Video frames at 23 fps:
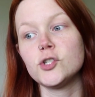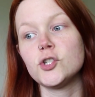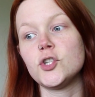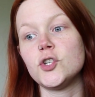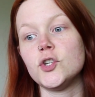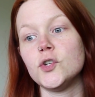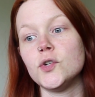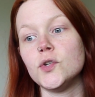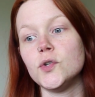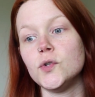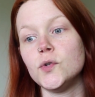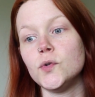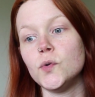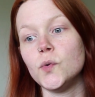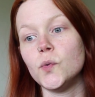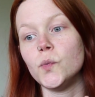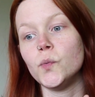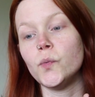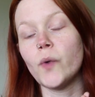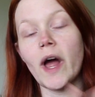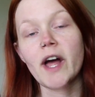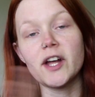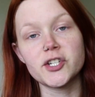to
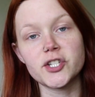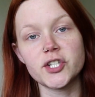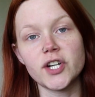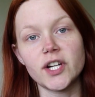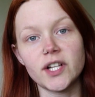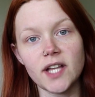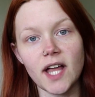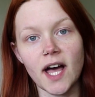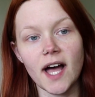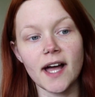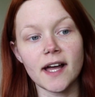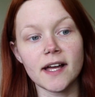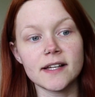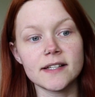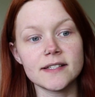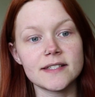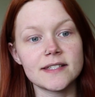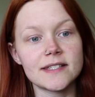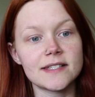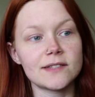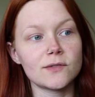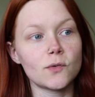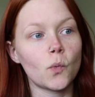
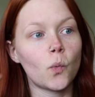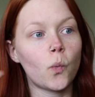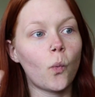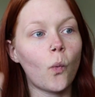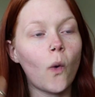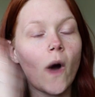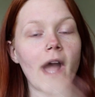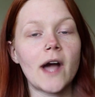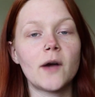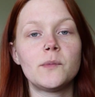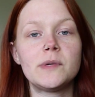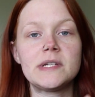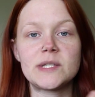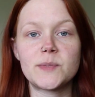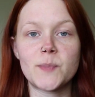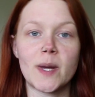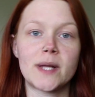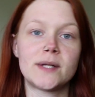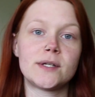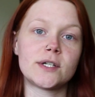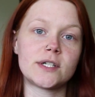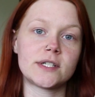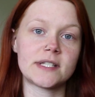rationalize why we
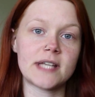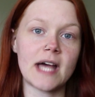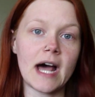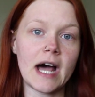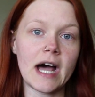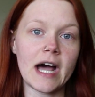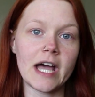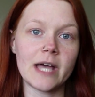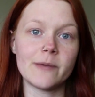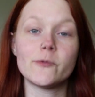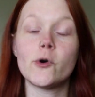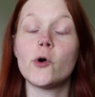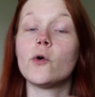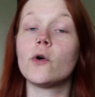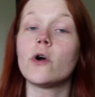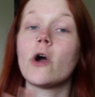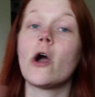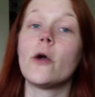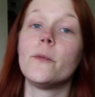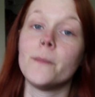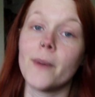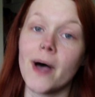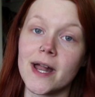spend our time or
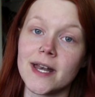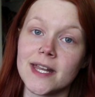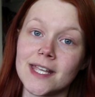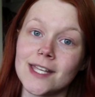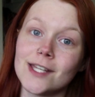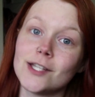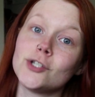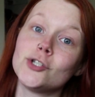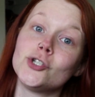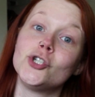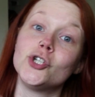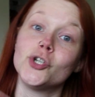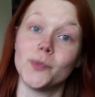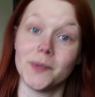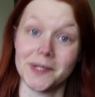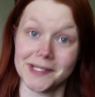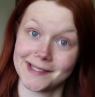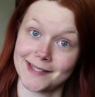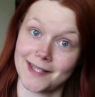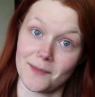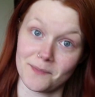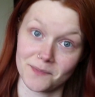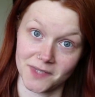our money
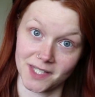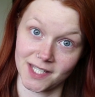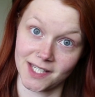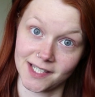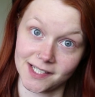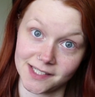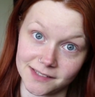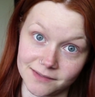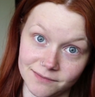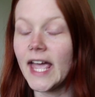doing something.